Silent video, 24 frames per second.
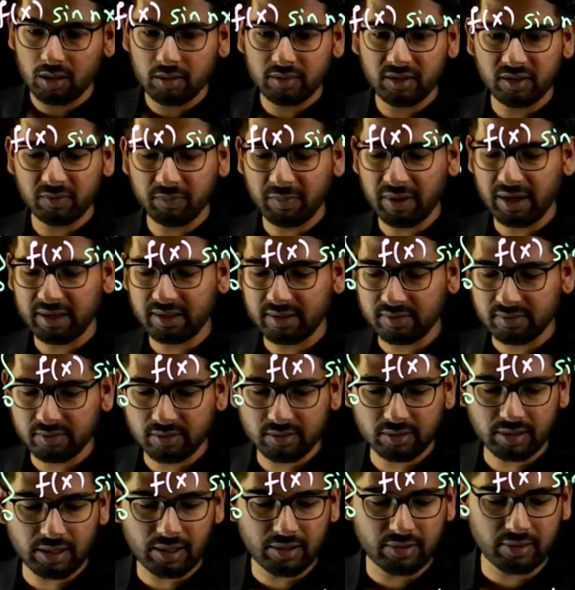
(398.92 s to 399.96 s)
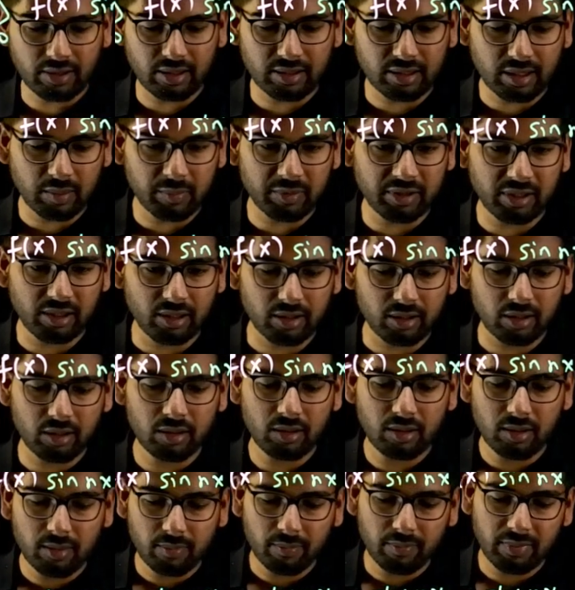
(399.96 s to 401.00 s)
This minus, I'll keep it here,
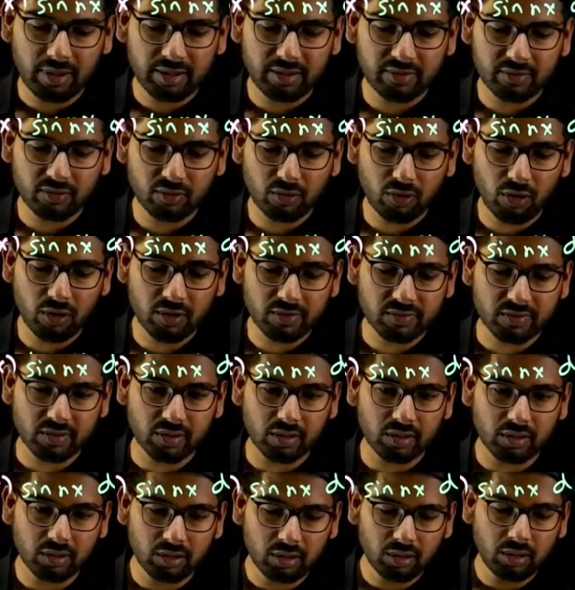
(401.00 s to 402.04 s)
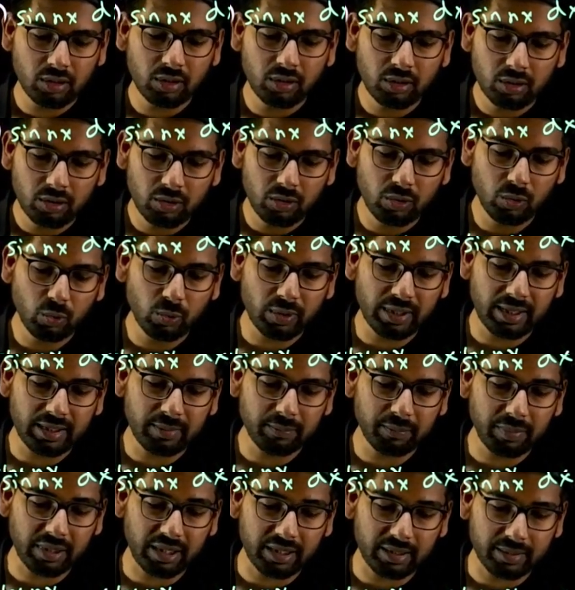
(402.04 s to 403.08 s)
minus cos
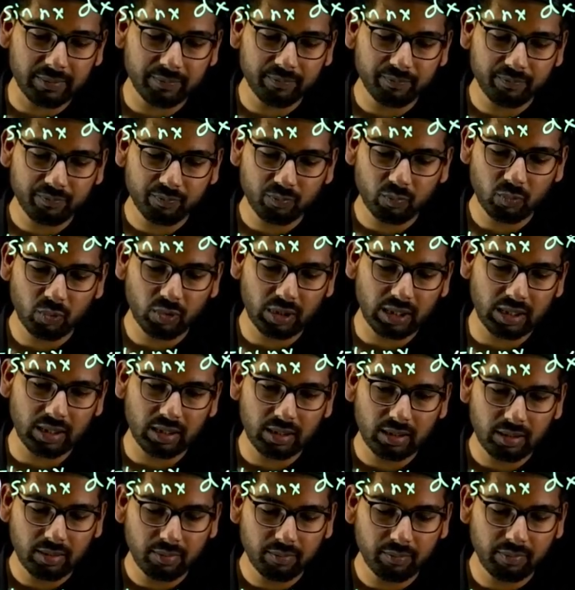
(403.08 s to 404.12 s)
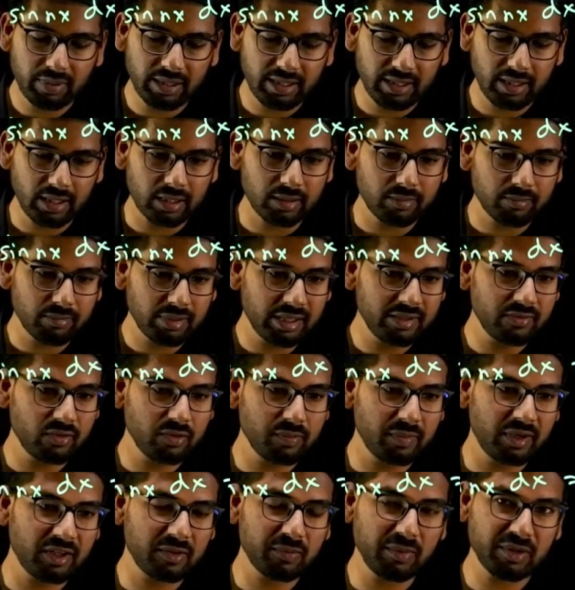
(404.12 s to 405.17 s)
2n pi, okay, by n, minus into
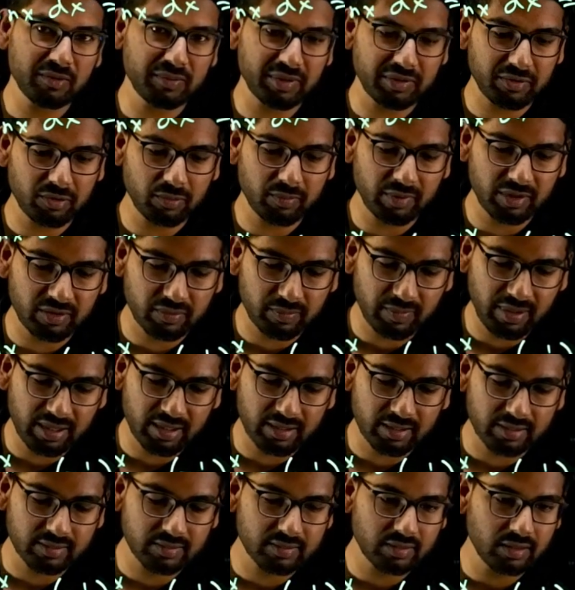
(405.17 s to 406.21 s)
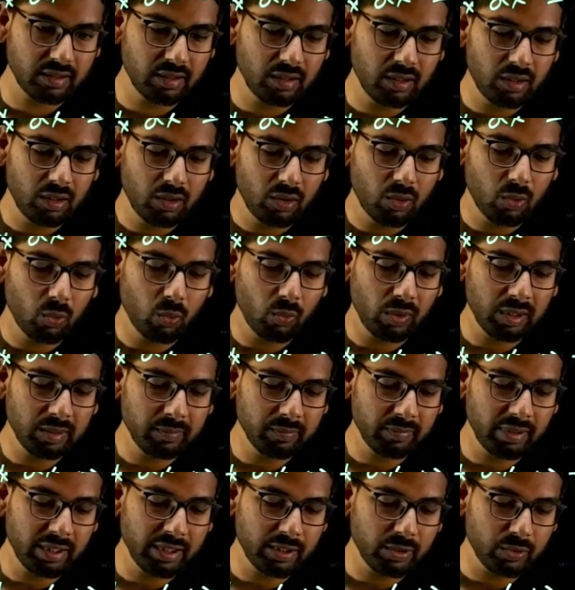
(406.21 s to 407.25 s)
minus plus into minus minus,
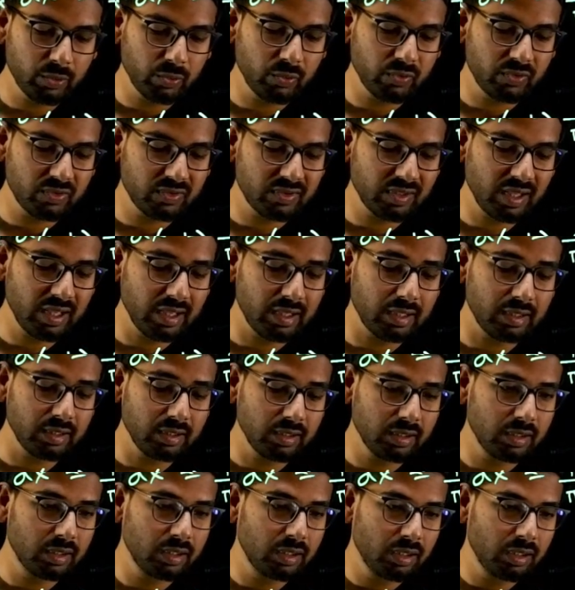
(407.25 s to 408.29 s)
1 by 2 sine,